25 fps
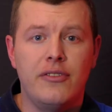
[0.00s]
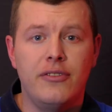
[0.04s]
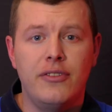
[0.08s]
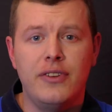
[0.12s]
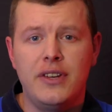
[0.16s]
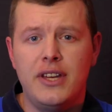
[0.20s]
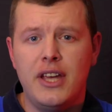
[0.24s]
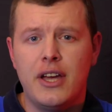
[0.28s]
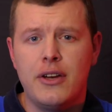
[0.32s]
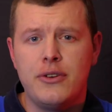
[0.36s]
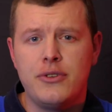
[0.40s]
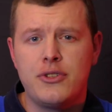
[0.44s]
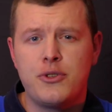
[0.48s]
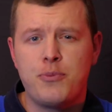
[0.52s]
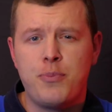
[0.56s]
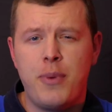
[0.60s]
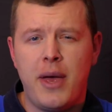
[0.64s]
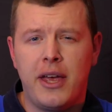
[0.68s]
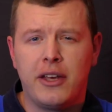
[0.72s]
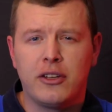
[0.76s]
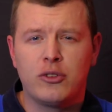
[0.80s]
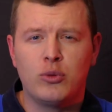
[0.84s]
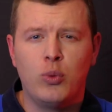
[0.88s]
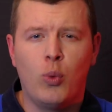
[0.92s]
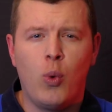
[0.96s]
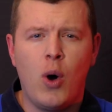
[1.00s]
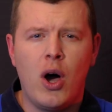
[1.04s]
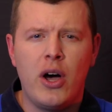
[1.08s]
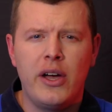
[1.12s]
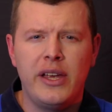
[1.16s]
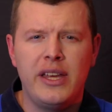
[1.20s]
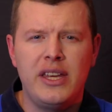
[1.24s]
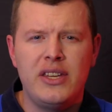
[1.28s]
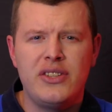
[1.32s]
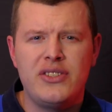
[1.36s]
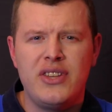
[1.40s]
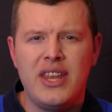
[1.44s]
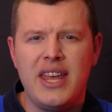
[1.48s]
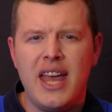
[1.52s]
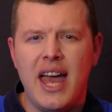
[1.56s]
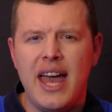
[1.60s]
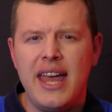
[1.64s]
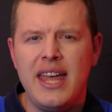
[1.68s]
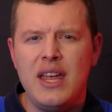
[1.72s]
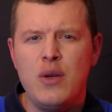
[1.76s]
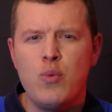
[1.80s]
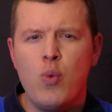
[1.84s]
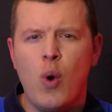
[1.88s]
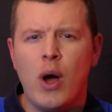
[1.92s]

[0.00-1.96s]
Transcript: Video specs wise, the A